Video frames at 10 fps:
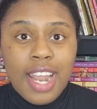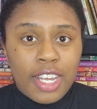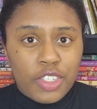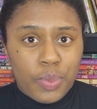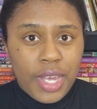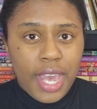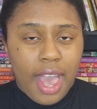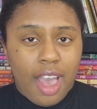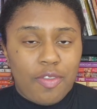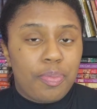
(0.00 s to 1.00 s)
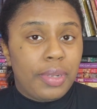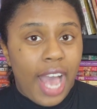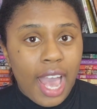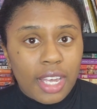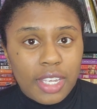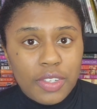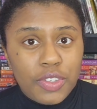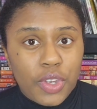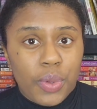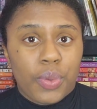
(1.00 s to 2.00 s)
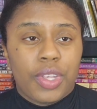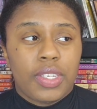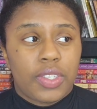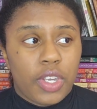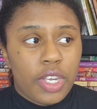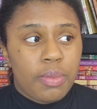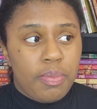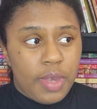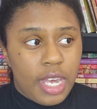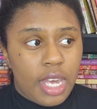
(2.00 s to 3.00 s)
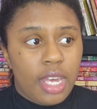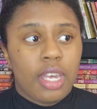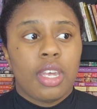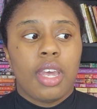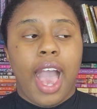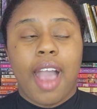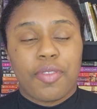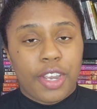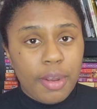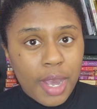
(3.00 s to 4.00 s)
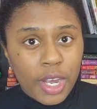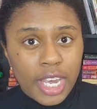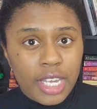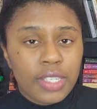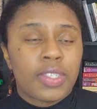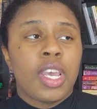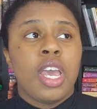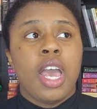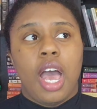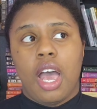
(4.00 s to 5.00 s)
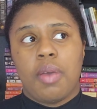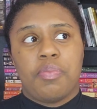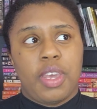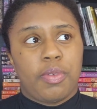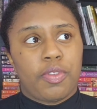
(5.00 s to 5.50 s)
Next, we have Black. So this could be African Americans, people